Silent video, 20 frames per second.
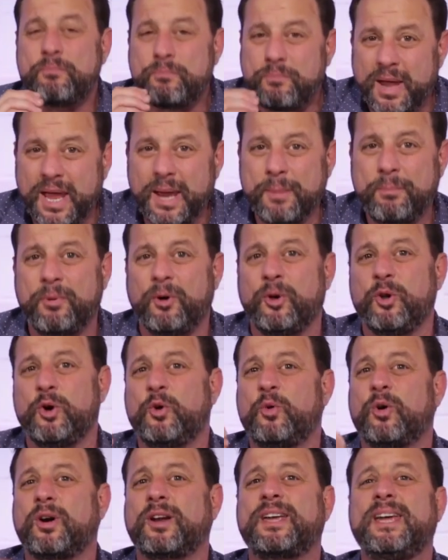people
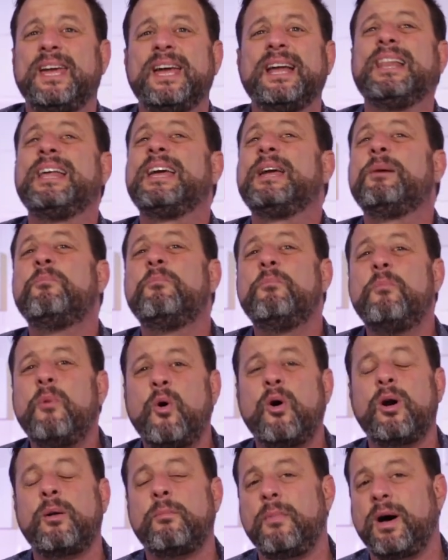who are killing
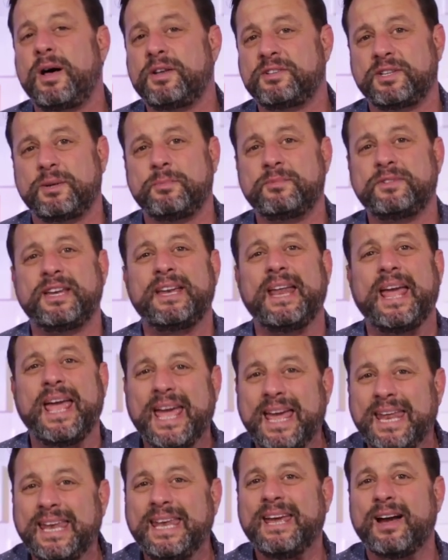more Muslims than
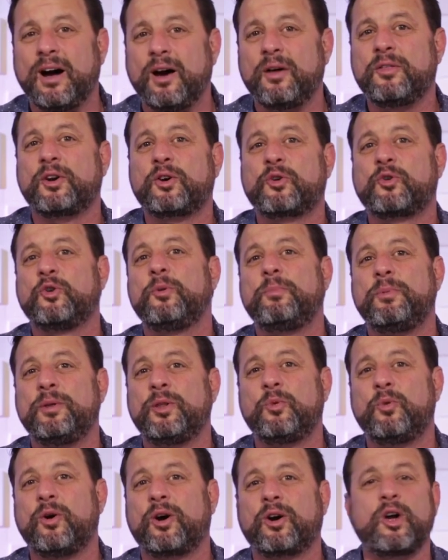any other group in
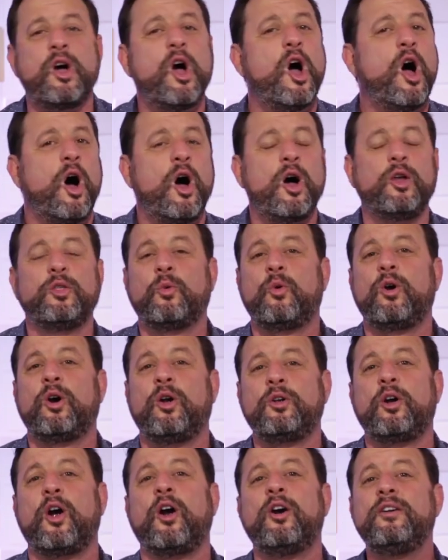the
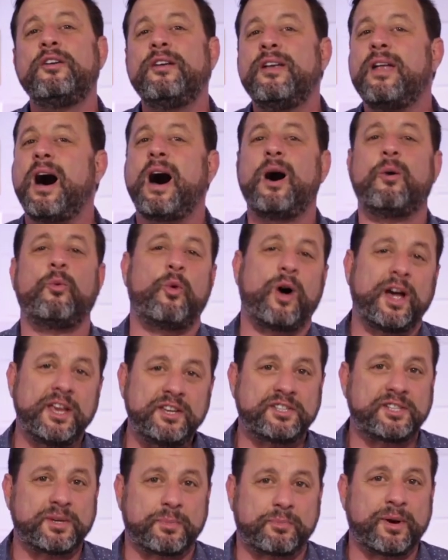world are not
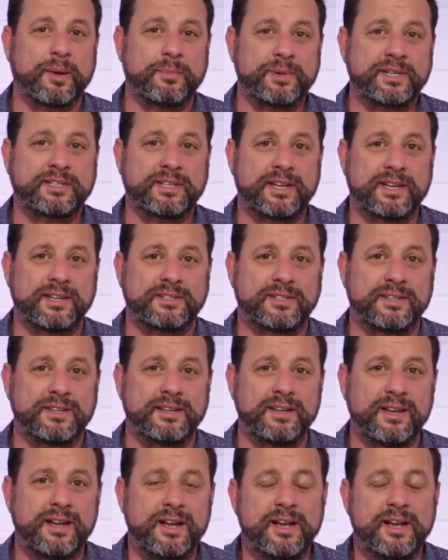white supremacists.